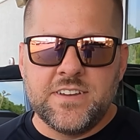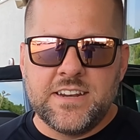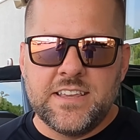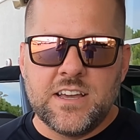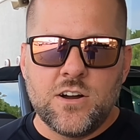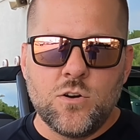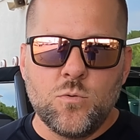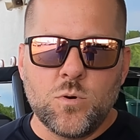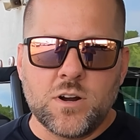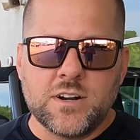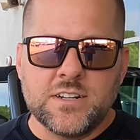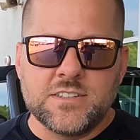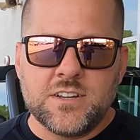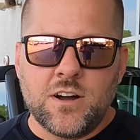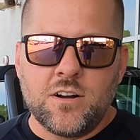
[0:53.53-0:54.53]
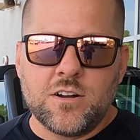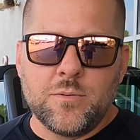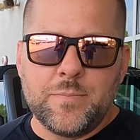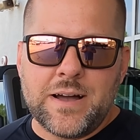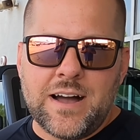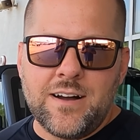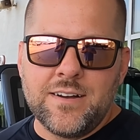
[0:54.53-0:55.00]
video, we're gonna
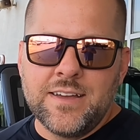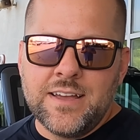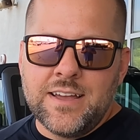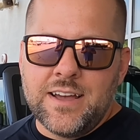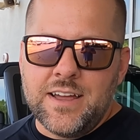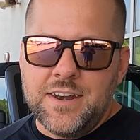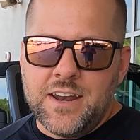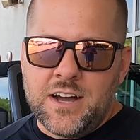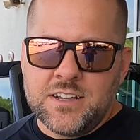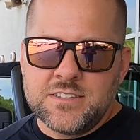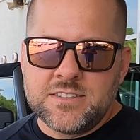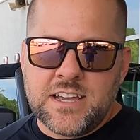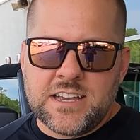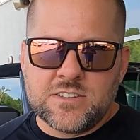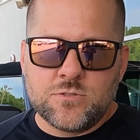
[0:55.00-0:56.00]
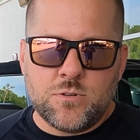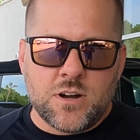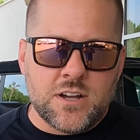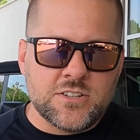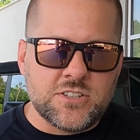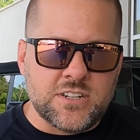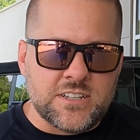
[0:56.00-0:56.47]
talk about a
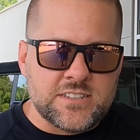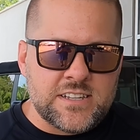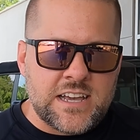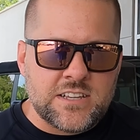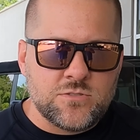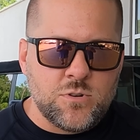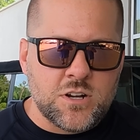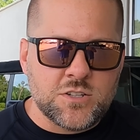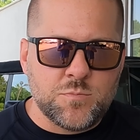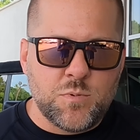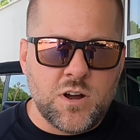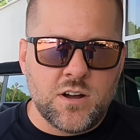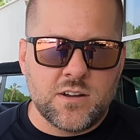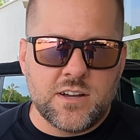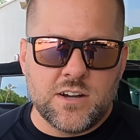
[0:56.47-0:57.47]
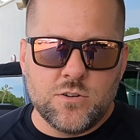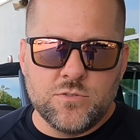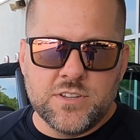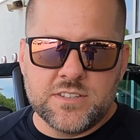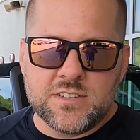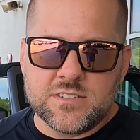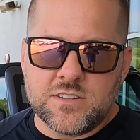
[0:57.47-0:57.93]
non-Sasquatch and a Sasquatch Bronco.
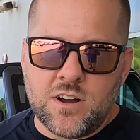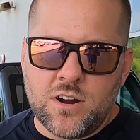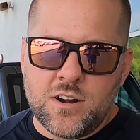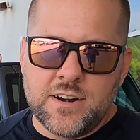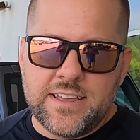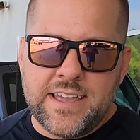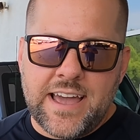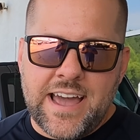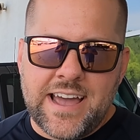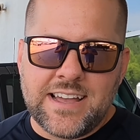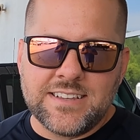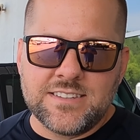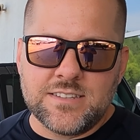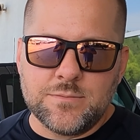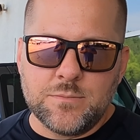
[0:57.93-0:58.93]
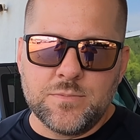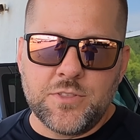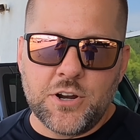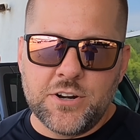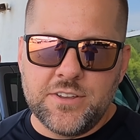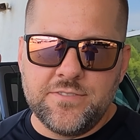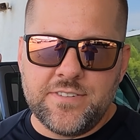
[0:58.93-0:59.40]
This has already had some
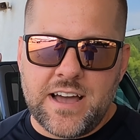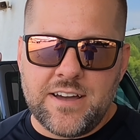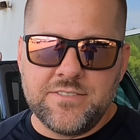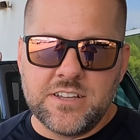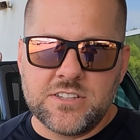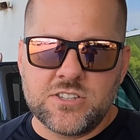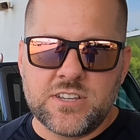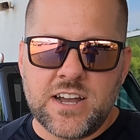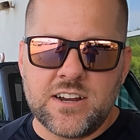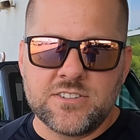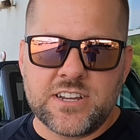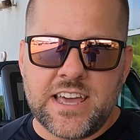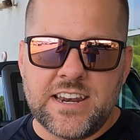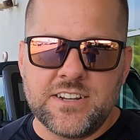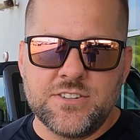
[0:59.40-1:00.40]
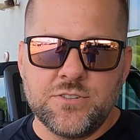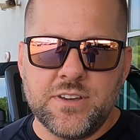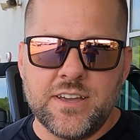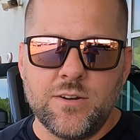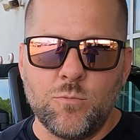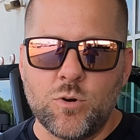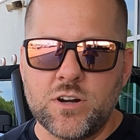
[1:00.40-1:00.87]
35-inch tires added to
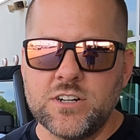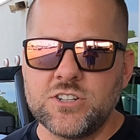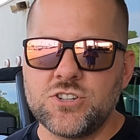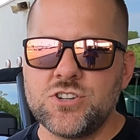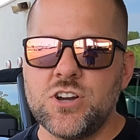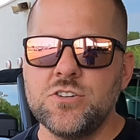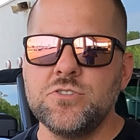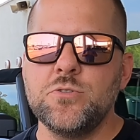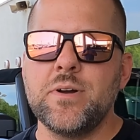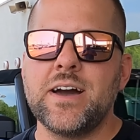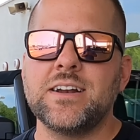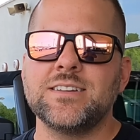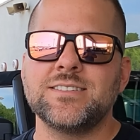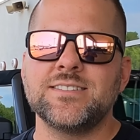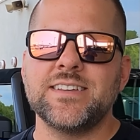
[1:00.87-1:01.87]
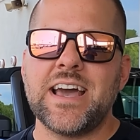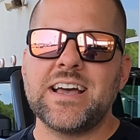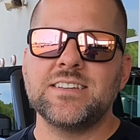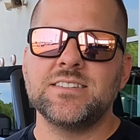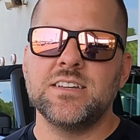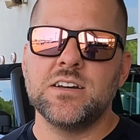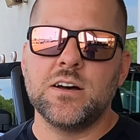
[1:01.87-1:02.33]
it, and we're gonna show you how to
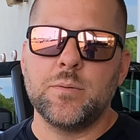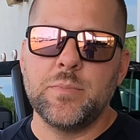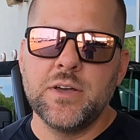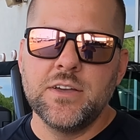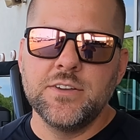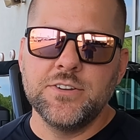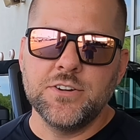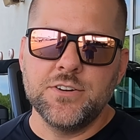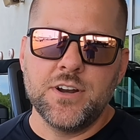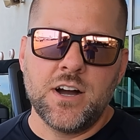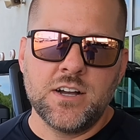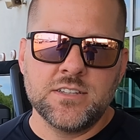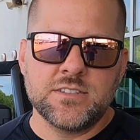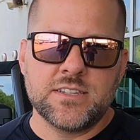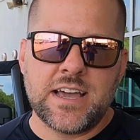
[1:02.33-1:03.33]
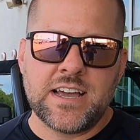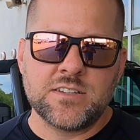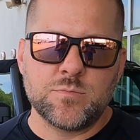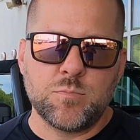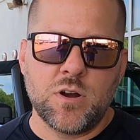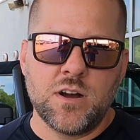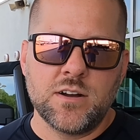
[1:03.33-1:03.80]
sass up your
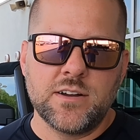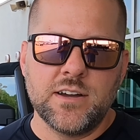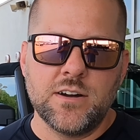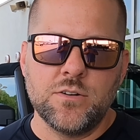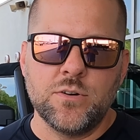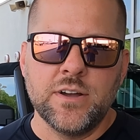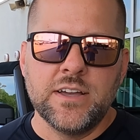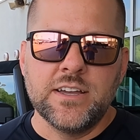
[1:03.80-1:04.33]
non-Sas Bronco